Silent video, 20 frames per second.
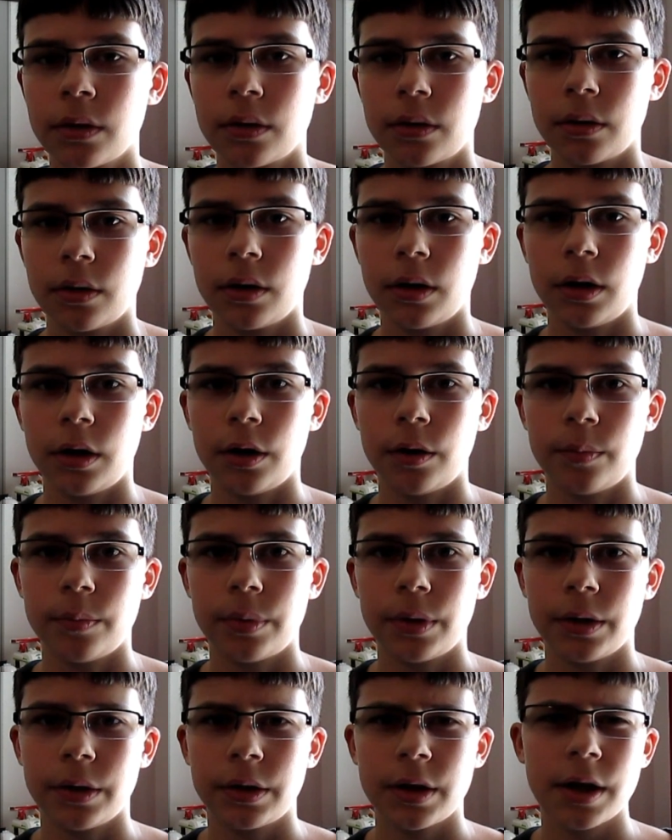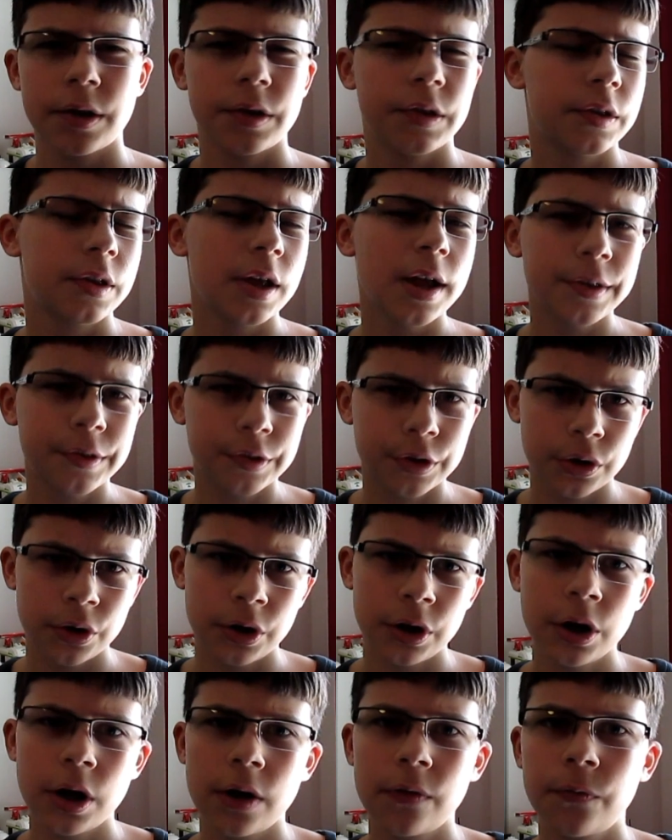But that's good
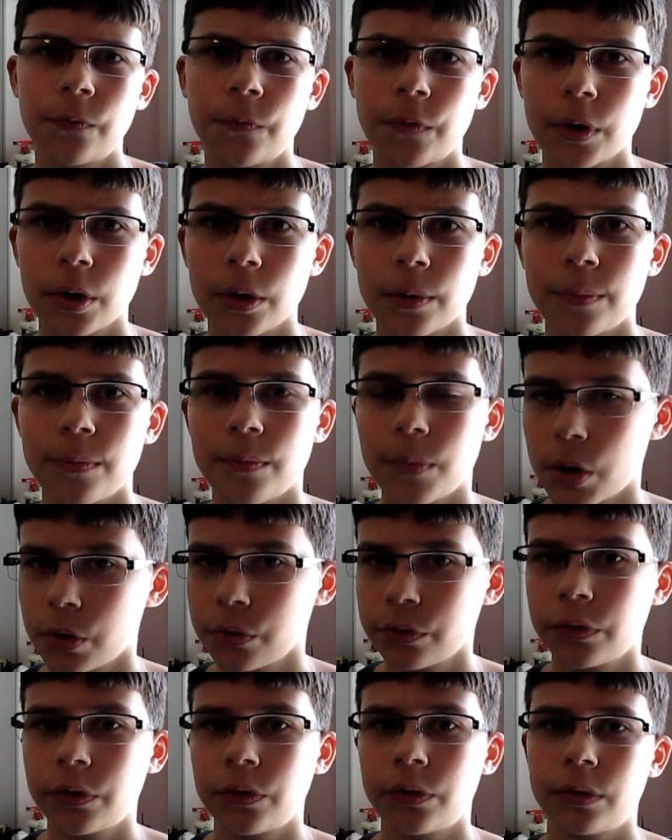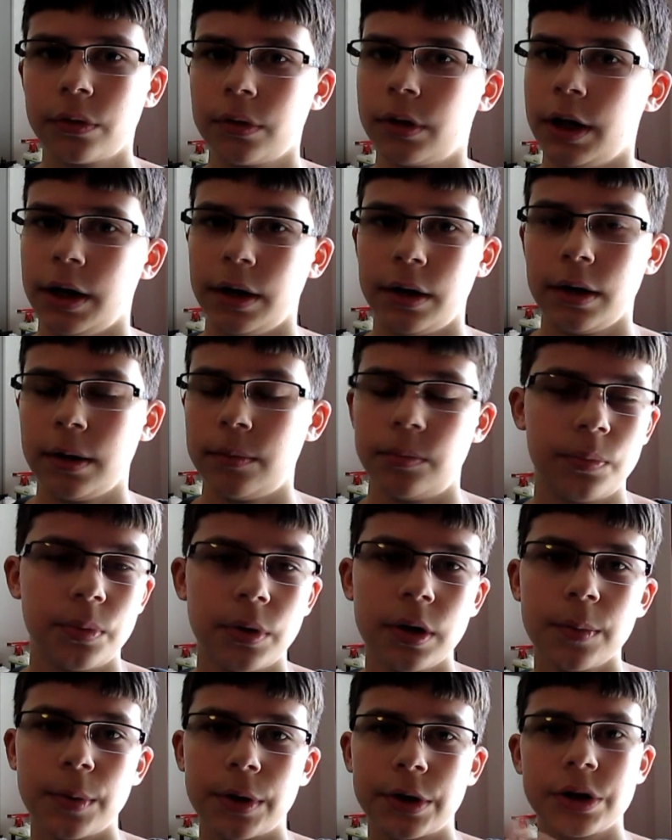enough for most,
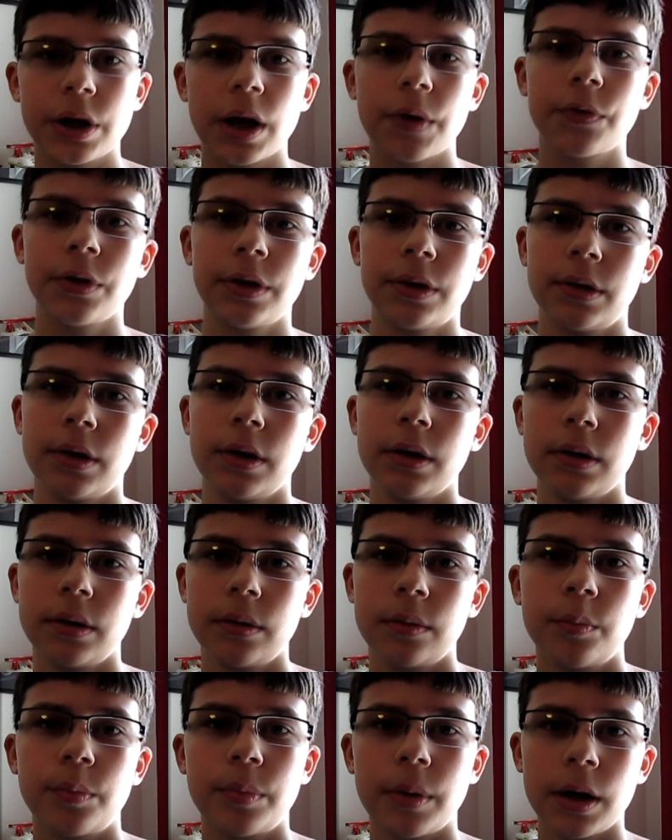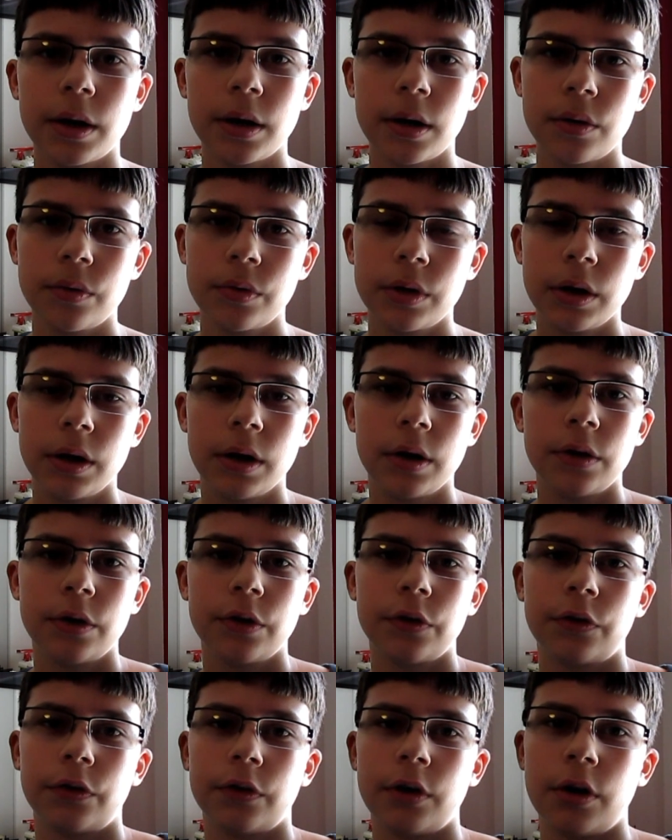pretty much everything by now.
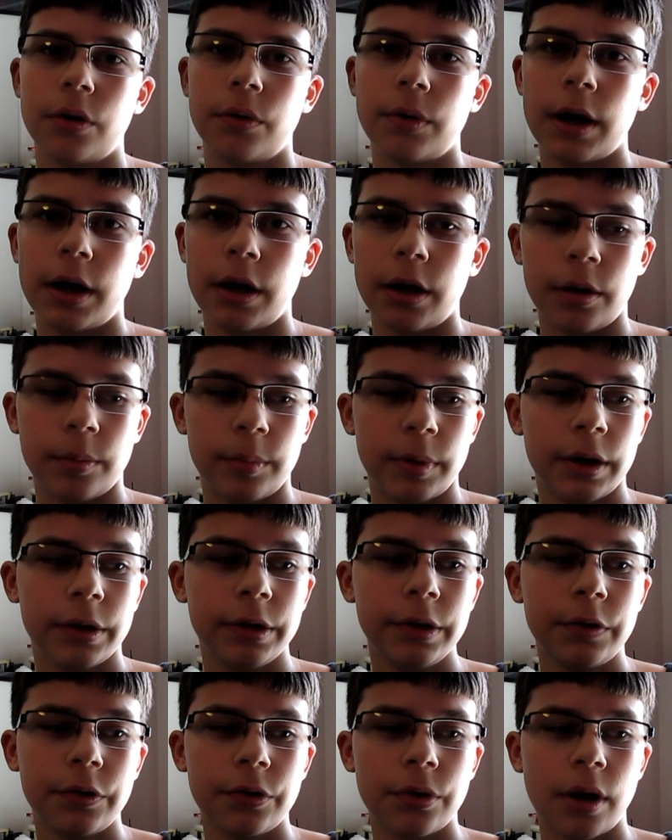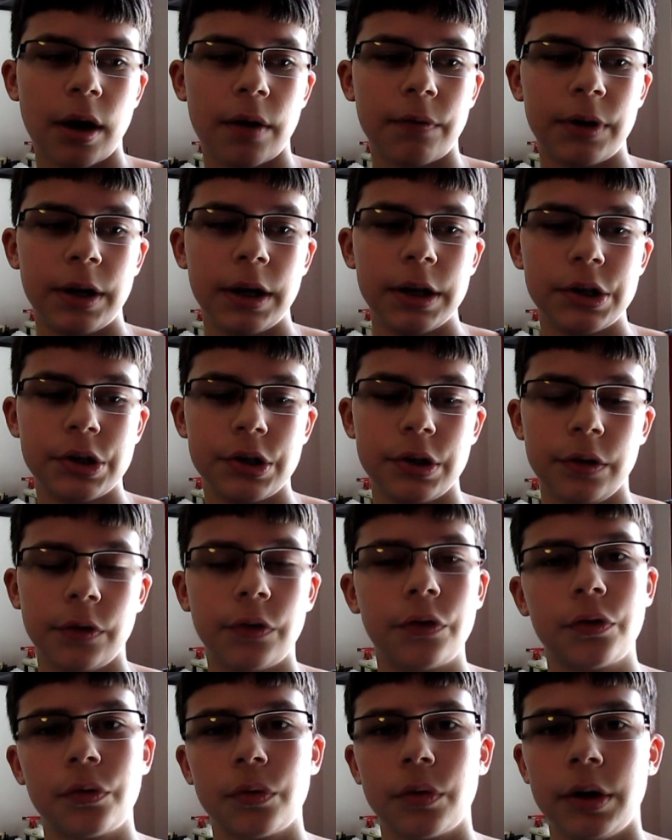So at least you have an HD
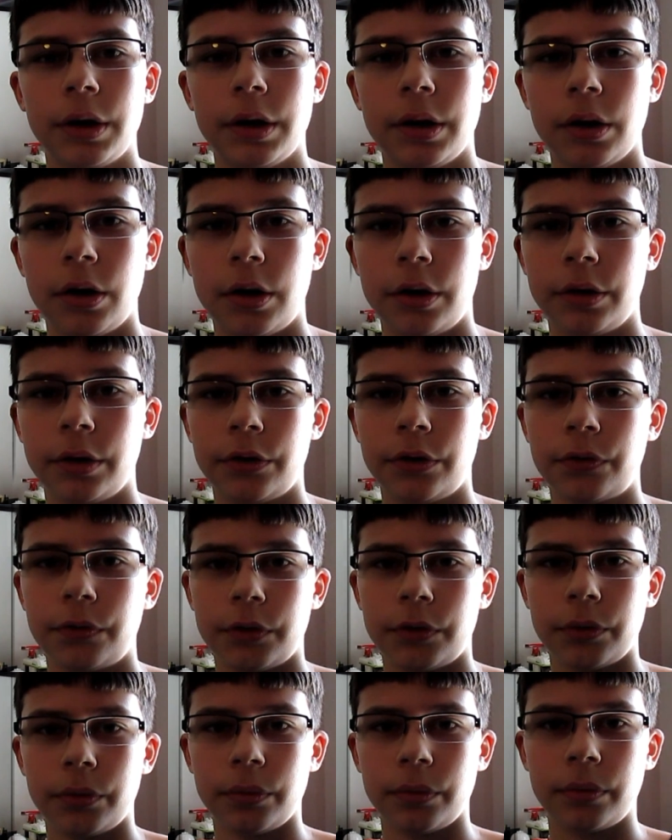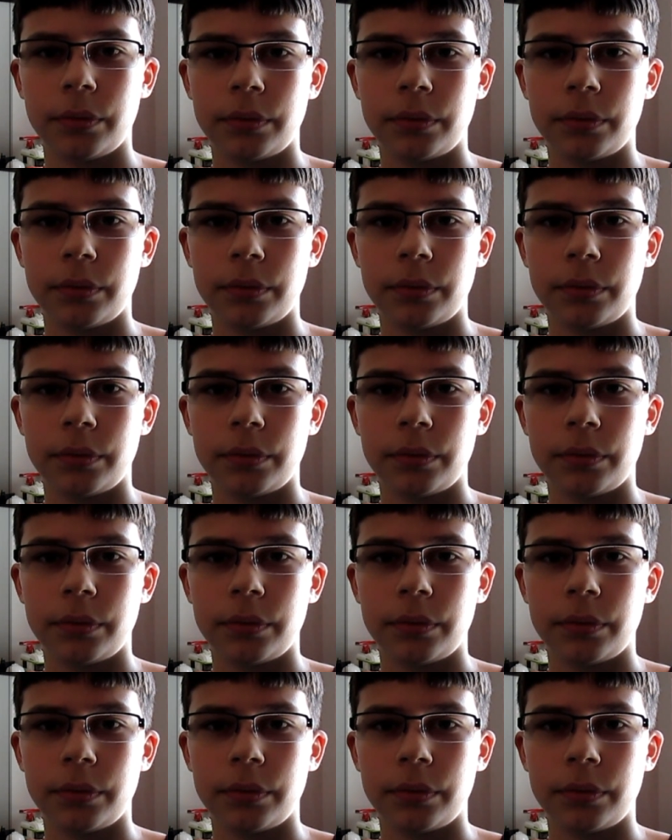screen on this phone.